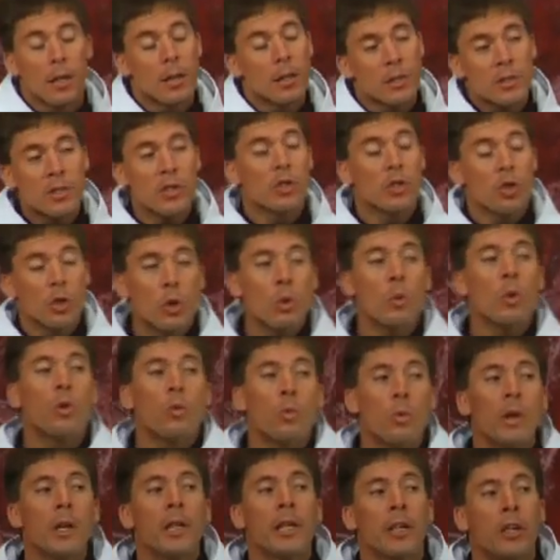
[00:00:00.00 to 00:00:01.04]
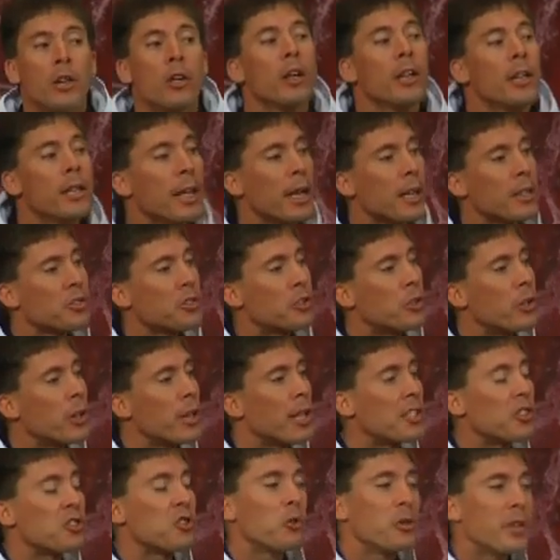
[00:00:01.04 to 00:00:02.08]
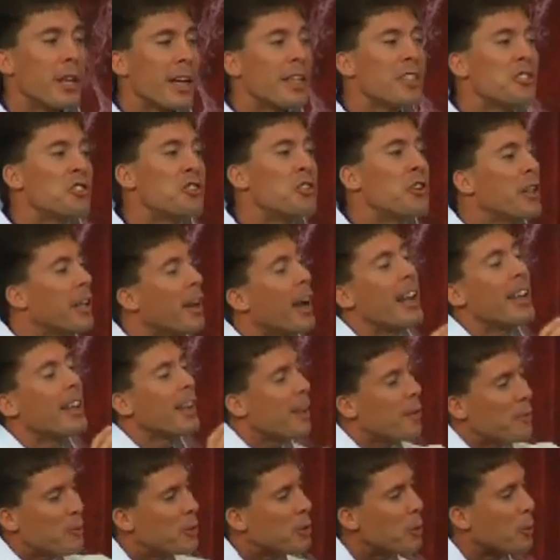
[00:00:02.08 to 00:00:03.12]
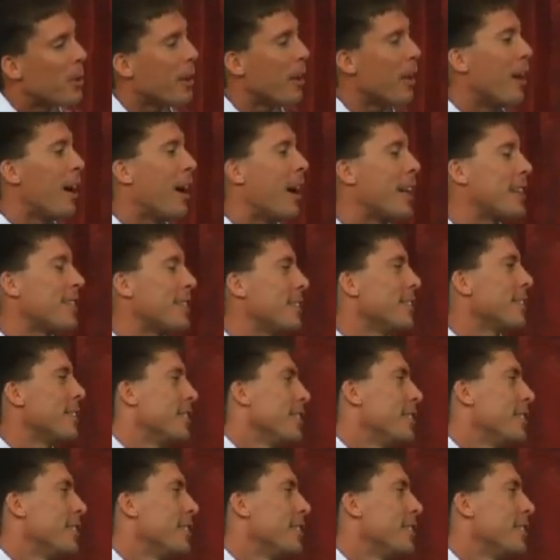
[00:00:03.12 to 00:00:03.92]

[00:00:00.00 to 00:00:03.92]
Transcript: Listen, you were really good yesterday, so yesterday I loved you a lot.